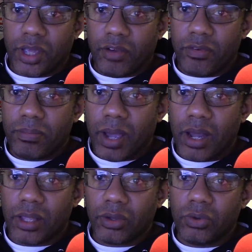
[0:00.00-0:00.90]

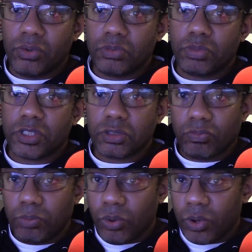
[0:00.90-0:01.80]
everybody who's been
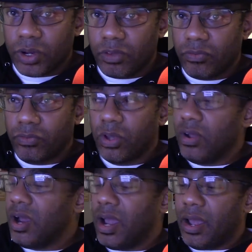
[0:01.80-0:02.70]
supportive.
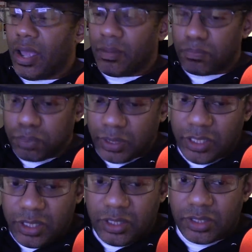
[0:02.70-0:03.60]
And
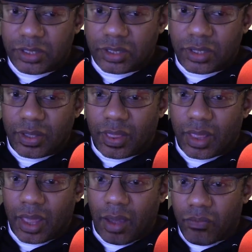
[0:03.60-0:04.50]
please,
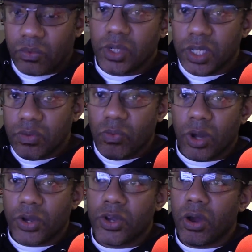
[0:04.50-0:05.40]
I really
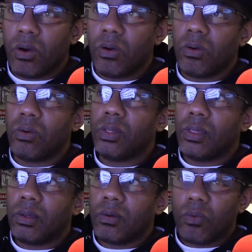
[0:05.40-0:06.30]
want to know
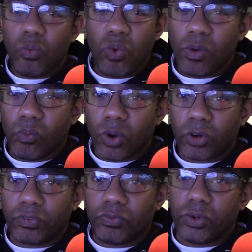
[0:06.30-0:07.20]
what
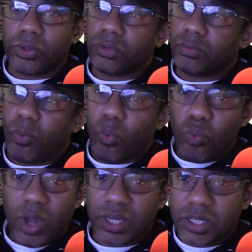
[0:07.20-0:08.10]
worked for you.
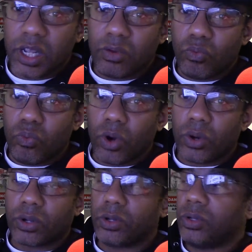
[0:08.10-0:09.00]
What didn't
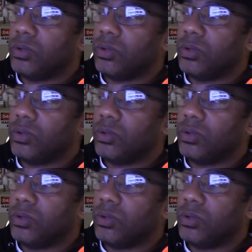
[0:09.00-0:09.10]
work?